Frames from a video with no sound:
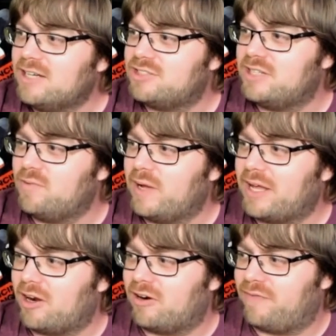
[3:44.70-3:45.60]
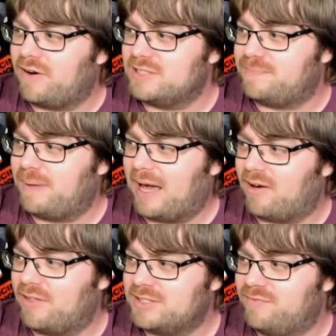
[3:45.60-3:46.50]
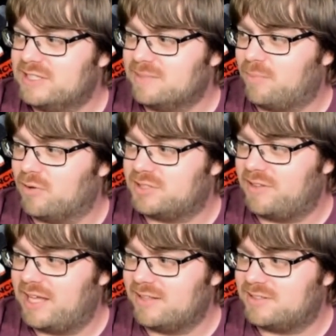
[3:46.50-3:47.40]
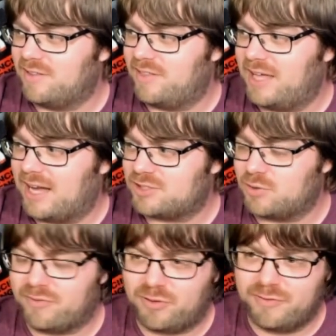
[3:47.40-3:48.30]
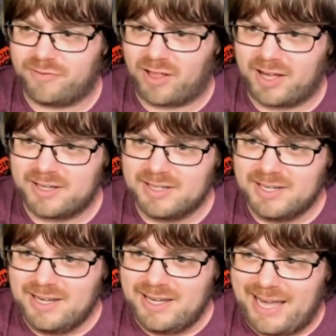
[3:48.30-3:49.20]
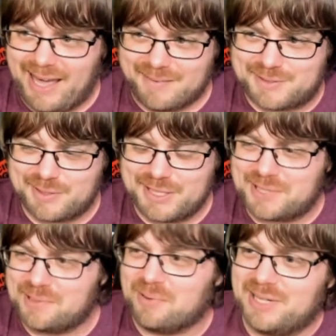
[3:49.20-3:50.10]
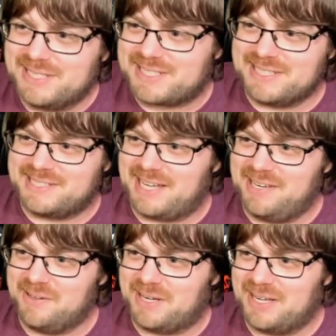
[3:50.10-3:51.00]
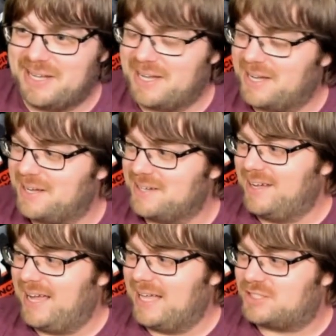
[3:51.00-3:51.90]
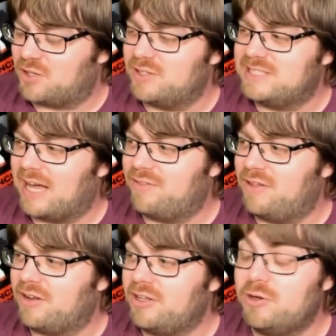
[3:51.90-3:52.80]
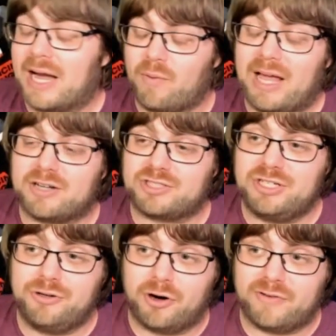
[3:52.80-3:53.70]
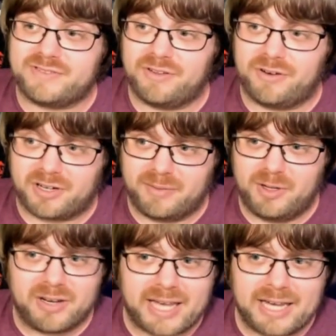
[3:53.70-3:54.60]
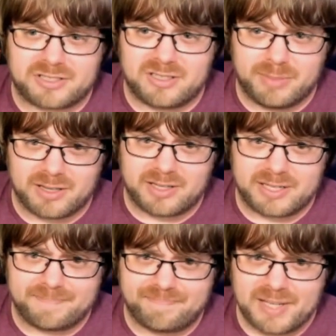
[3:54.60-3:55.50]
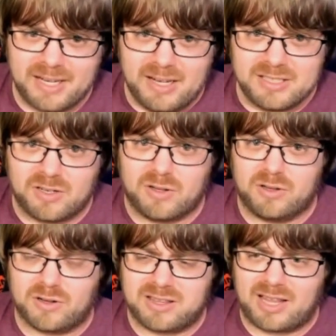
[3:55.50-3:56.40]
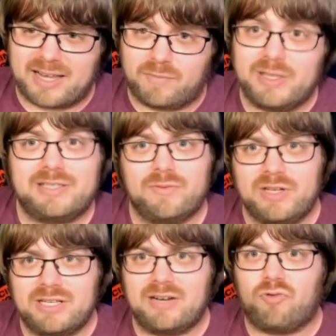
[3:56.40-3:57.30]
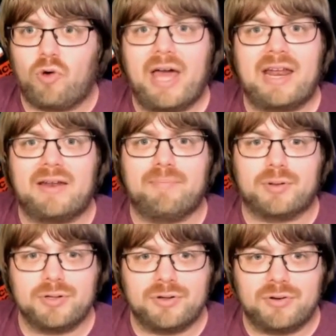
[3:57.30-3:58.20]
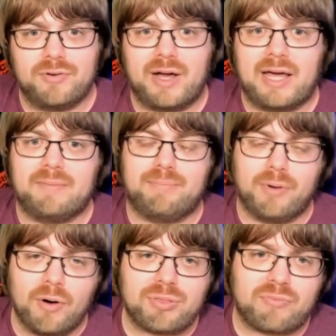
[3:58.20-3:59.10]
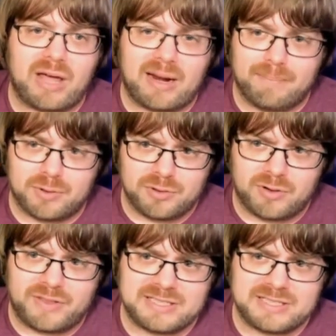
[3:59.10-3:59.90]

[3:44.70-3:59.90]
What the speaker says: the wing interference pattern that's visible to the actual fruit fly. And what's really cool is because then you can it turns out we actually nerfed their communication ability. So it looked like we did red and blue, and both red and blue of these